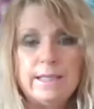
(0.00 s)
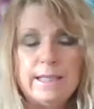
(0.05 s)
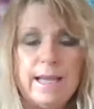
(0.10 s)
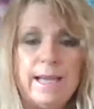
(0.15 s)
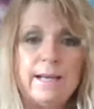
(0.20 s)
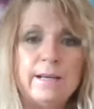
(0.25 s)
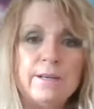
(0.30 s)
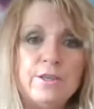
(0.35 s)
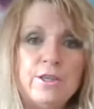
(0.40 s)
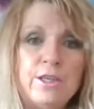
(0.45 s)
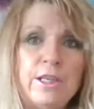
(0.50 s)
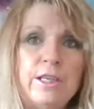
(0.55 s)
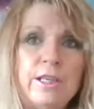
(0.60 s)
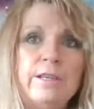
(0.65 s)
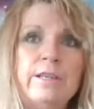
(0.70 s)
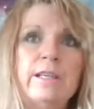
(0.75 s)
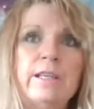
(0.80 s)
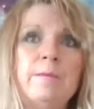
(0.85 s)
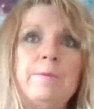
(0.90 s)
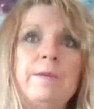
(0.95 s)
this energy,
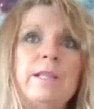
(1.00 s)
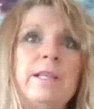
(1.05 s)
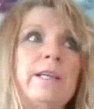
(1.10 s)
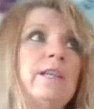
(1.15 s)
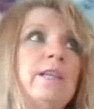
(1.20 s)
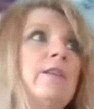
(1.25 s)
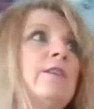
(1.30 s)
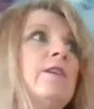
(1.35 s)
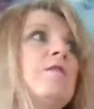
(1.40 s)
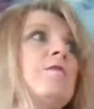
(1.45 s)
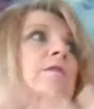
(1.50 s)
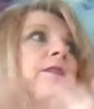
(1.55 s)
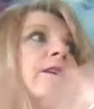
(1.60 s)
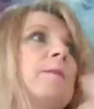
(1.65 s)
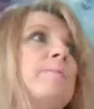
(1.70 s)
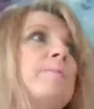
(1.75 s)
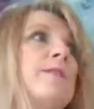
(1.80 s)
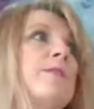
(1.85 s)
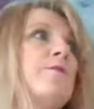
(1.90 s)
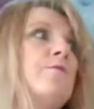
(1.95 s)
you're going to be like, you know what,
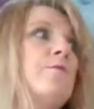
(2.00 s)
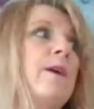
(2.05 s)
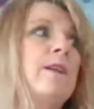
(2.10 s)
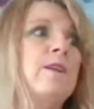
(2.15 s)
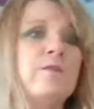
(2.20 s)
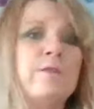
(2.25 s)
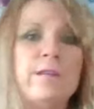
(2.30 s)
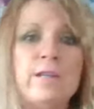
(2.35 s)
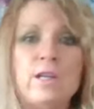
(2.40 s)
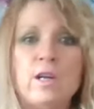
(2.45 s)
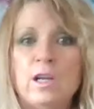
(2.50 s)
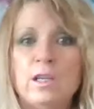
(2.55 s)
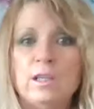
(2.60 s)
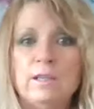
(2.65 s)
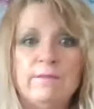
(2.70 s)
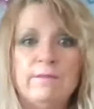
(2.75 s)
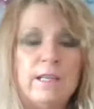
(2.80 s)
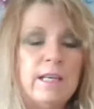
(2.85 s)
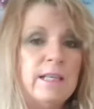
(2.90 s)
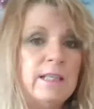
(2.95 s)
I'm surrendering all
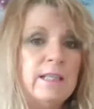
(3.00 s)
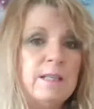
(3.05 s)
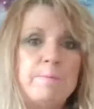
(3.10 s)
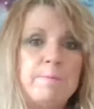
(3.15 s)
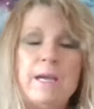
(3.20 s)
of this.